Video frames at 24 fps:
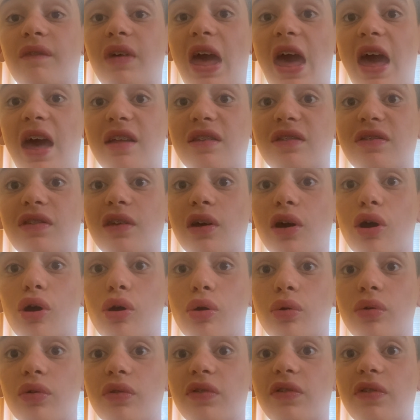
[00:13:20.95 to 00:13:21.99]

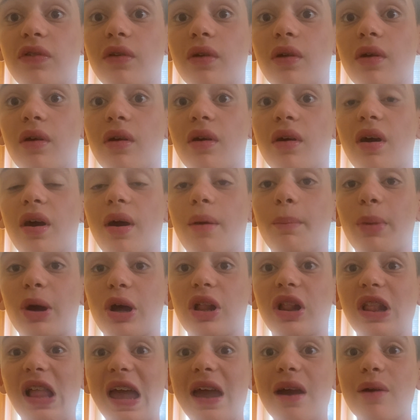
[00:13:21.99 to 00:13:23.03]
Enzos, a
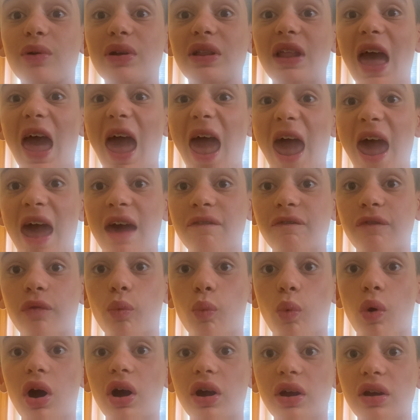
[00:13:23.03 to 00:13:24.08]
McLaren
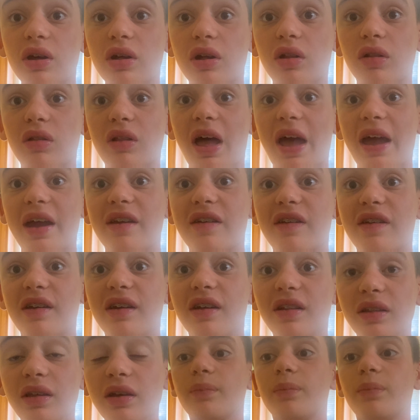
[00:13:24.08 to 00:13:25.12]
F1
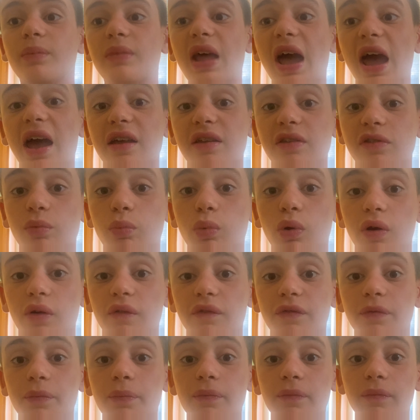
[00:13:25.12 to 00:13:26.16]
collection. That is worth